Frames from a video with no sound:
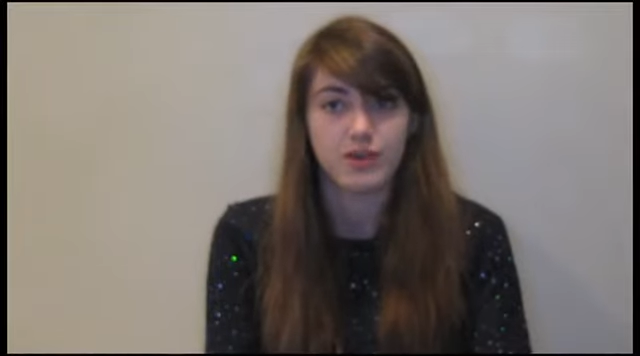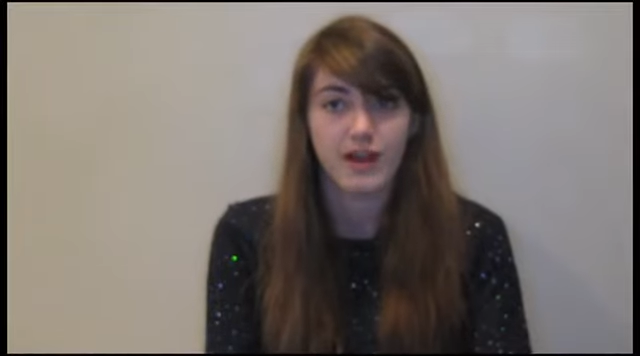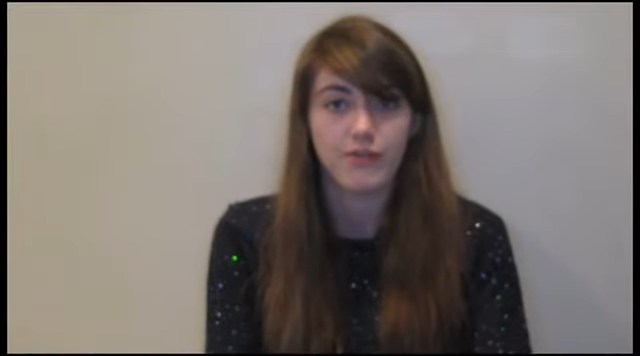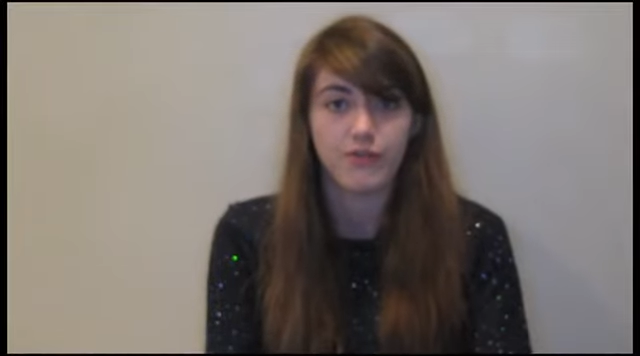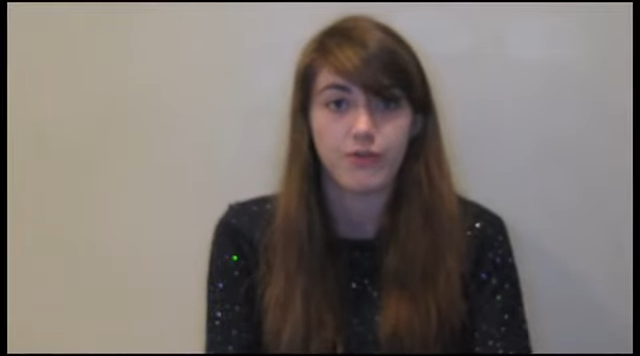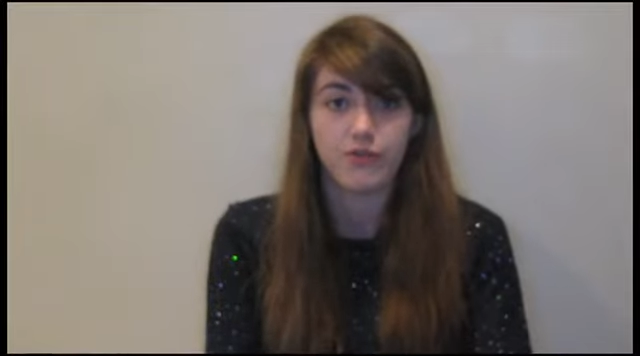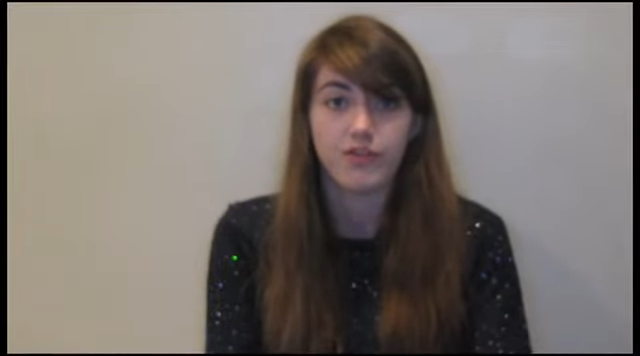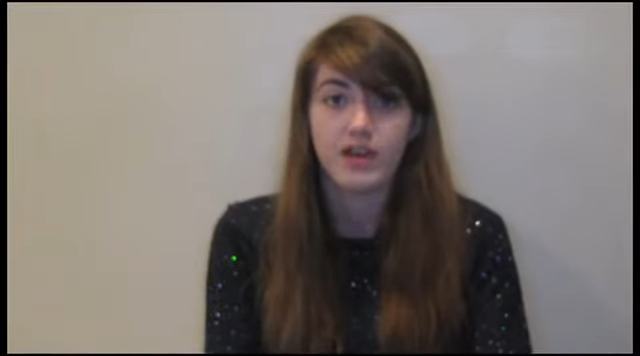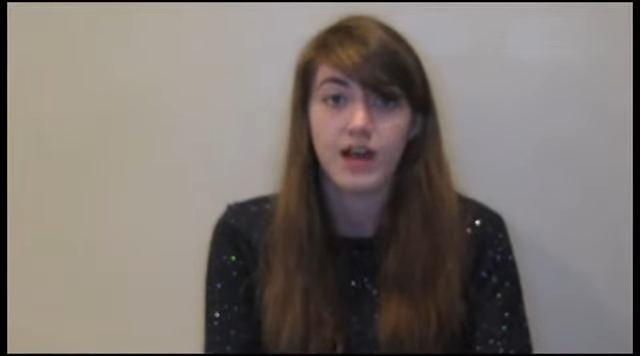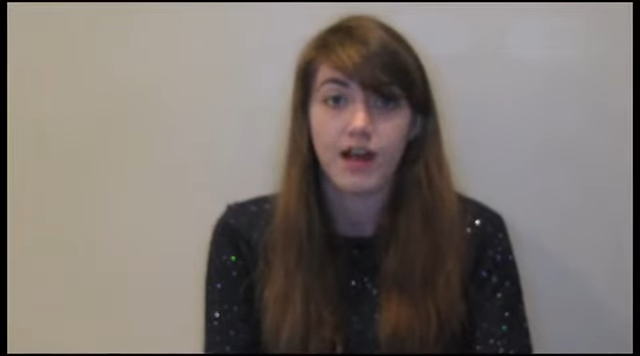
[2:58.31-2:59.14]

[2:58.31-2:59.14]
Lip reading: councils,